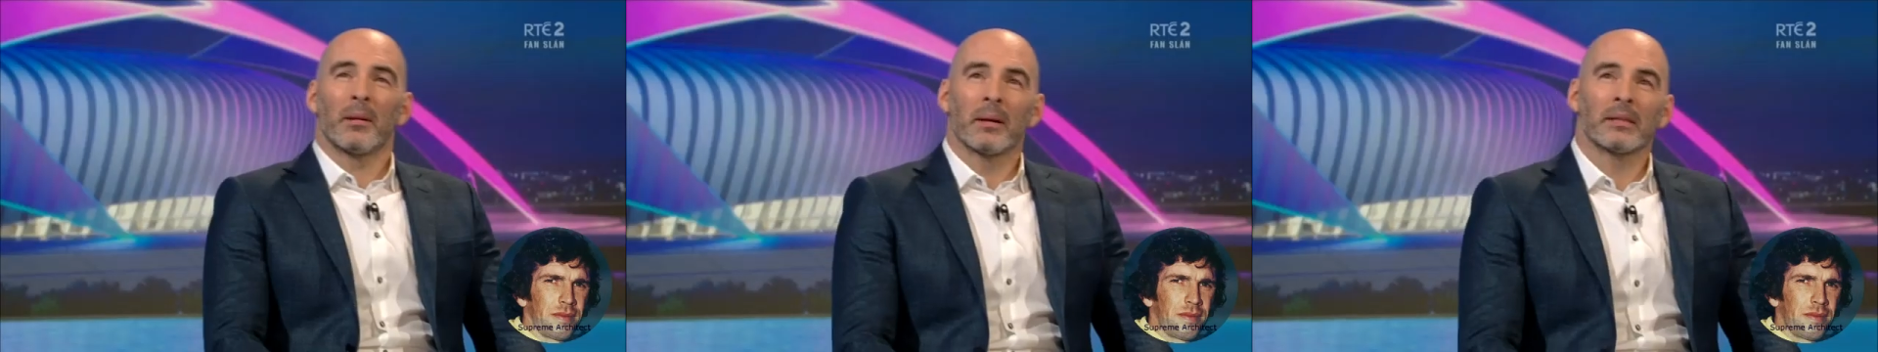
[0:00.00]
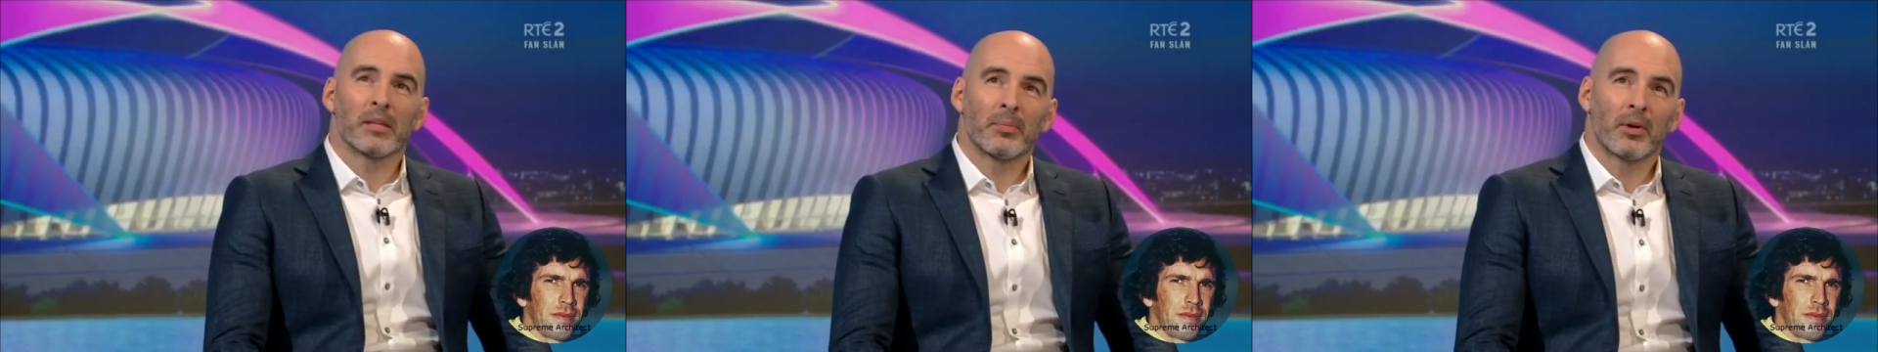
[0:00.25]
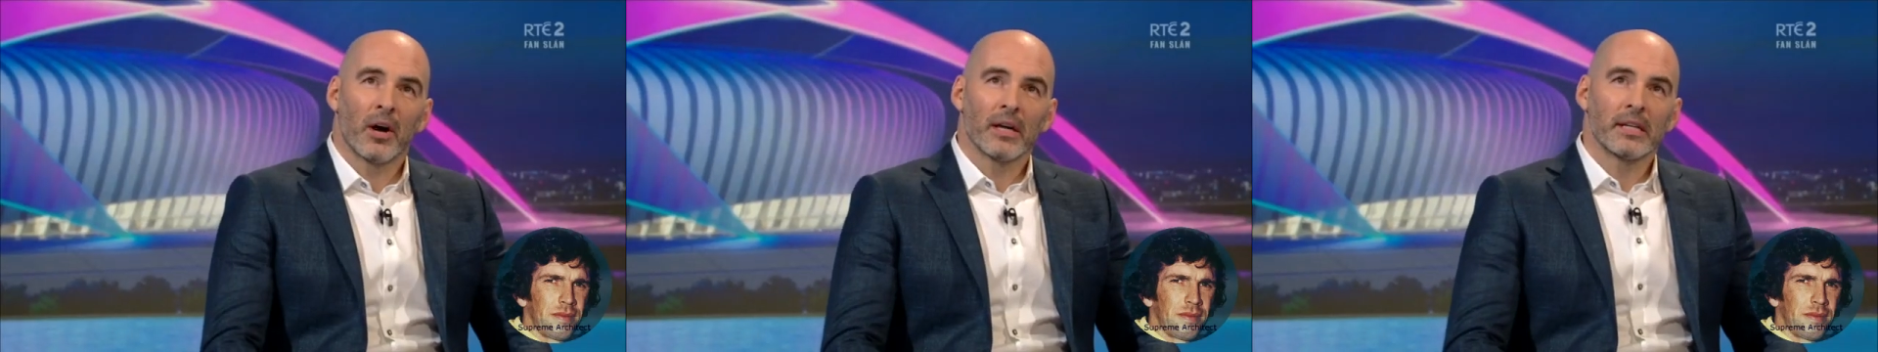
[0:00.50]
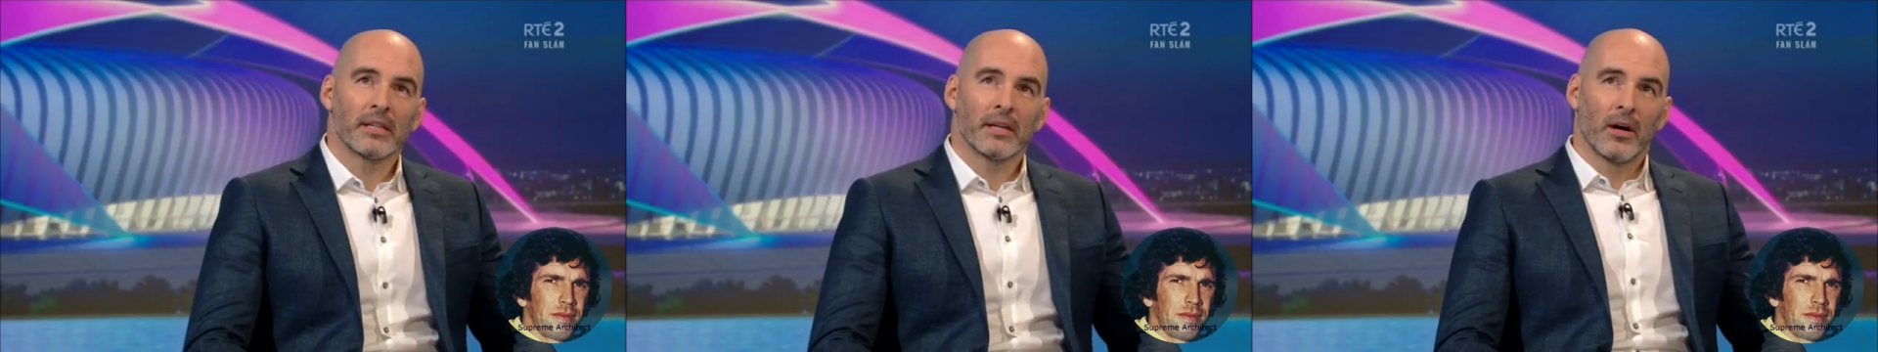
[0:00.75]
Speaker 1: I'm not
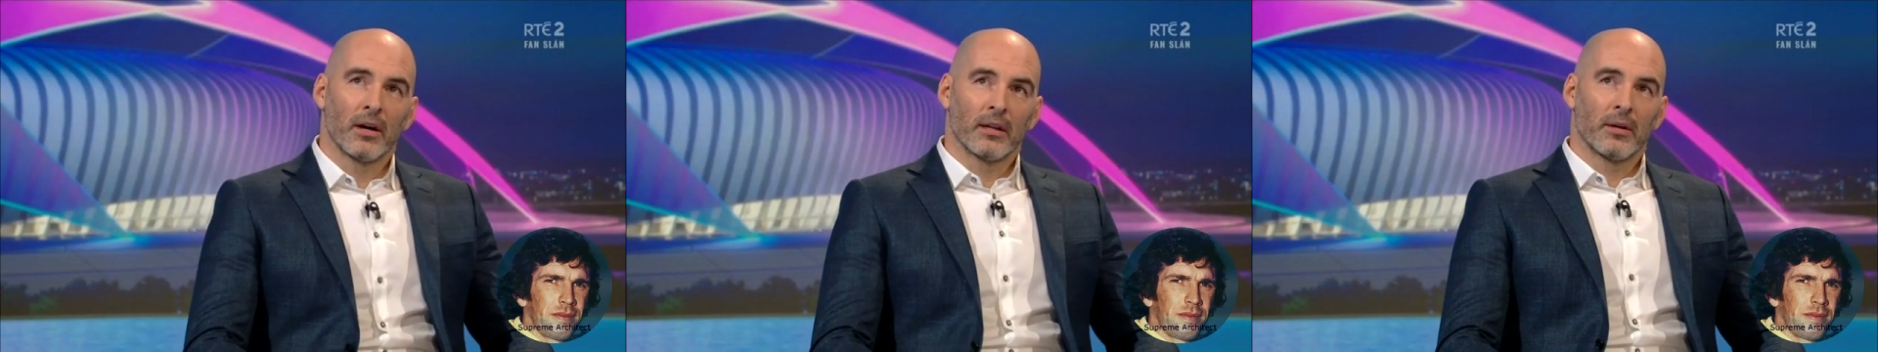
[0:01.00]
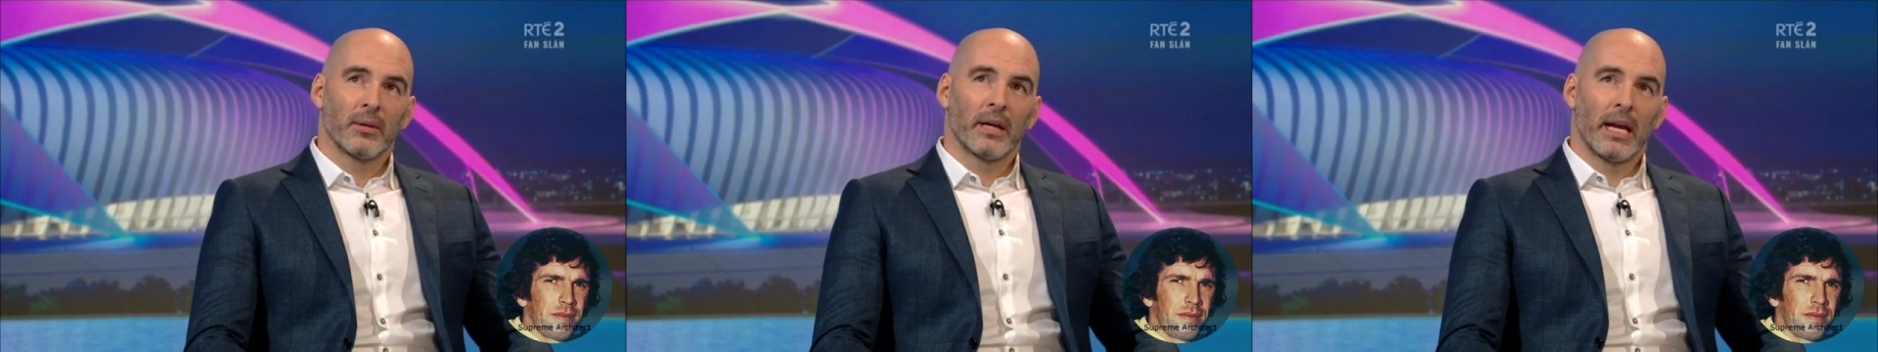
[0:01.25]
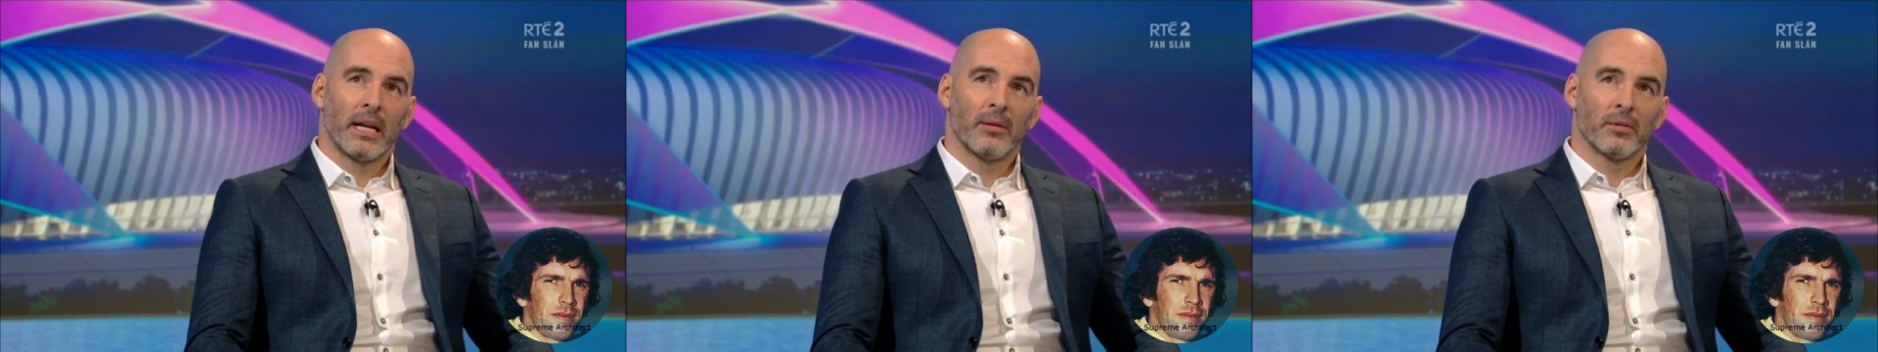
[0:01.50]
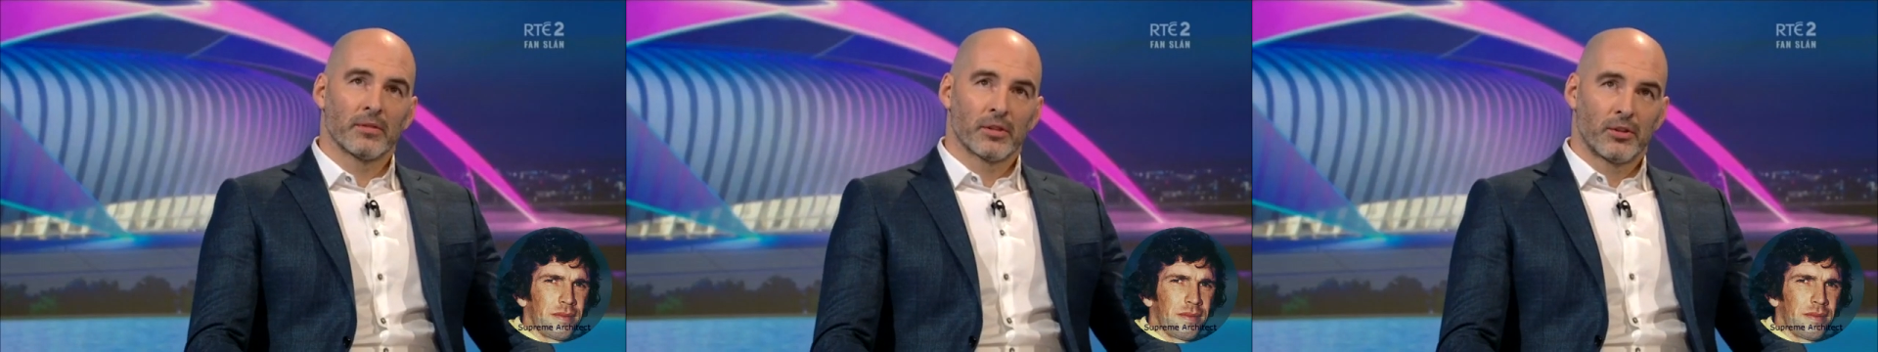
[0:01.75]
surprised at all. I don't think
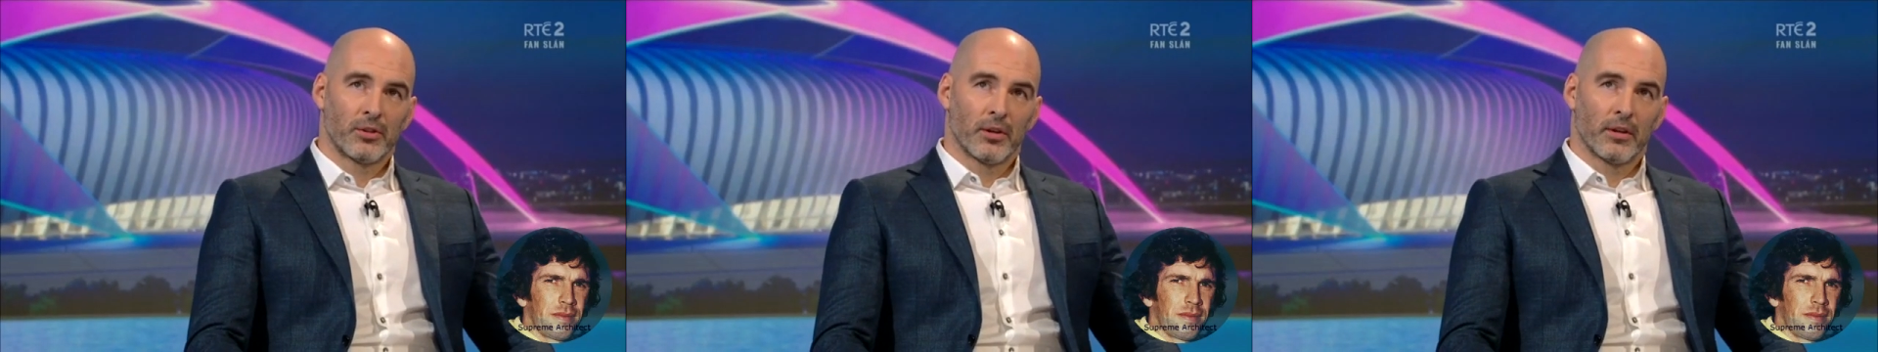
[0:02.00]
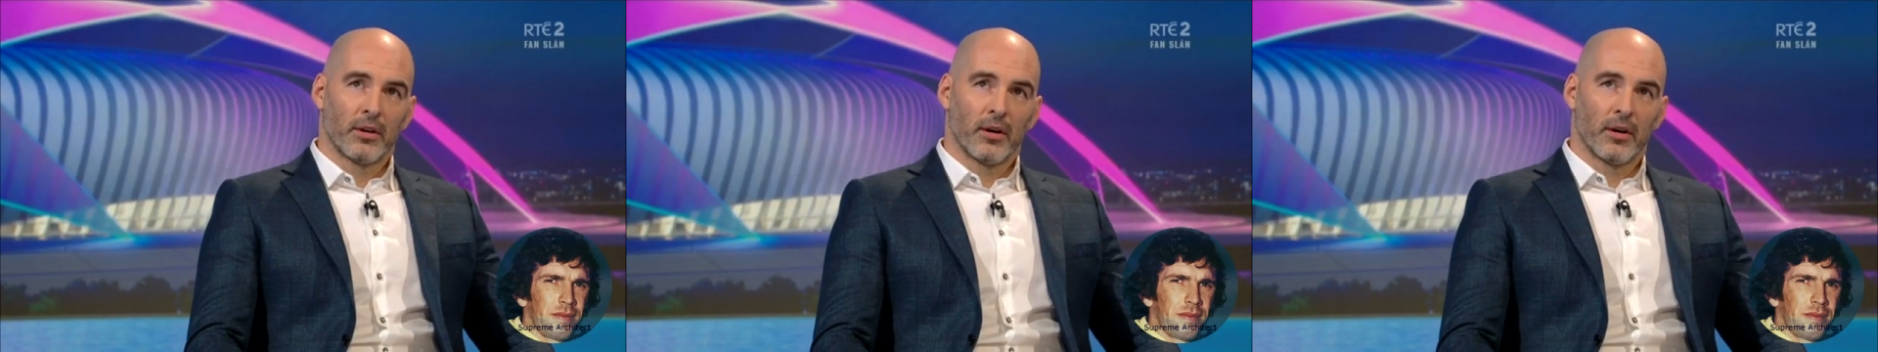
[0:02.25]
anyone of us should